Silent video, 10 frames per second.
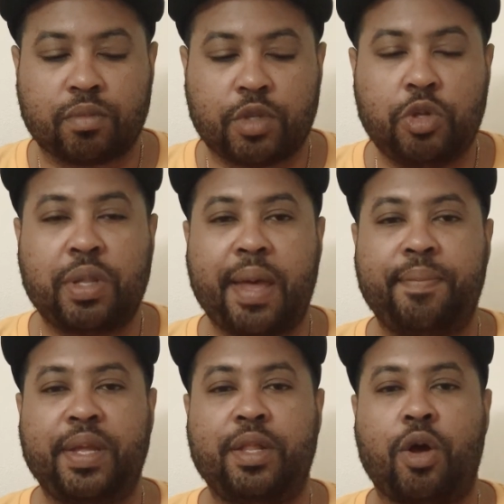you
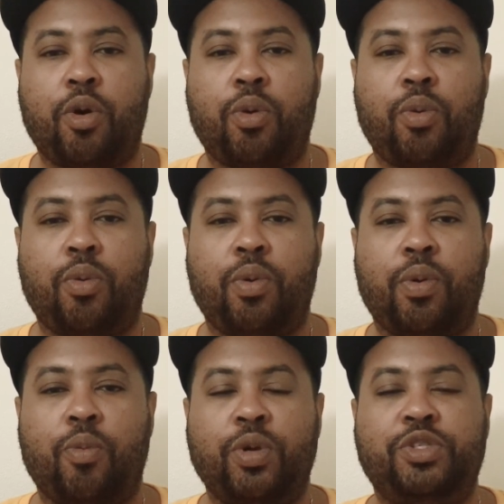let me know
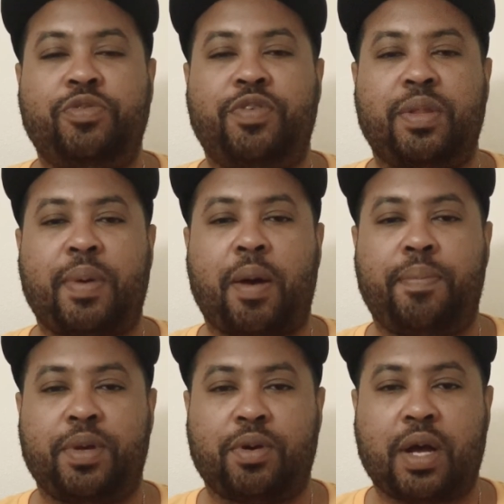what you feel
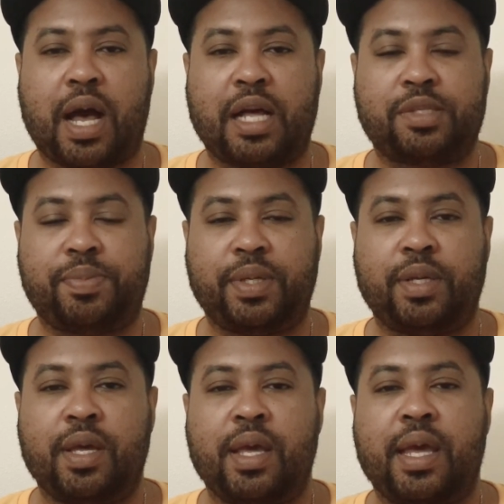about Bill
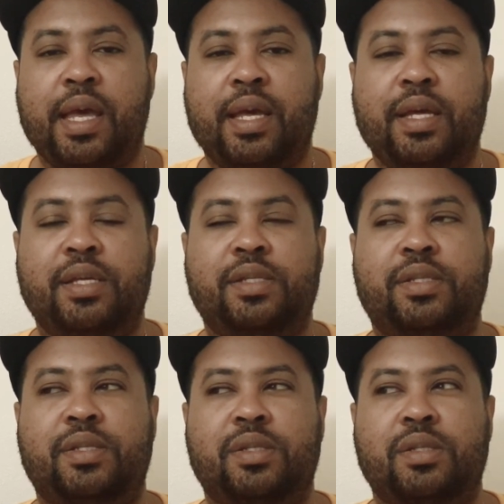Cosby and
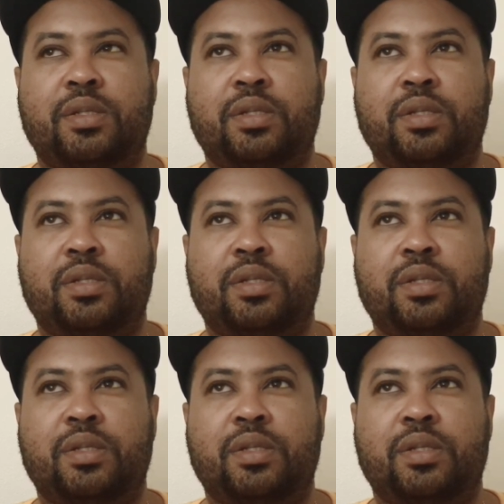his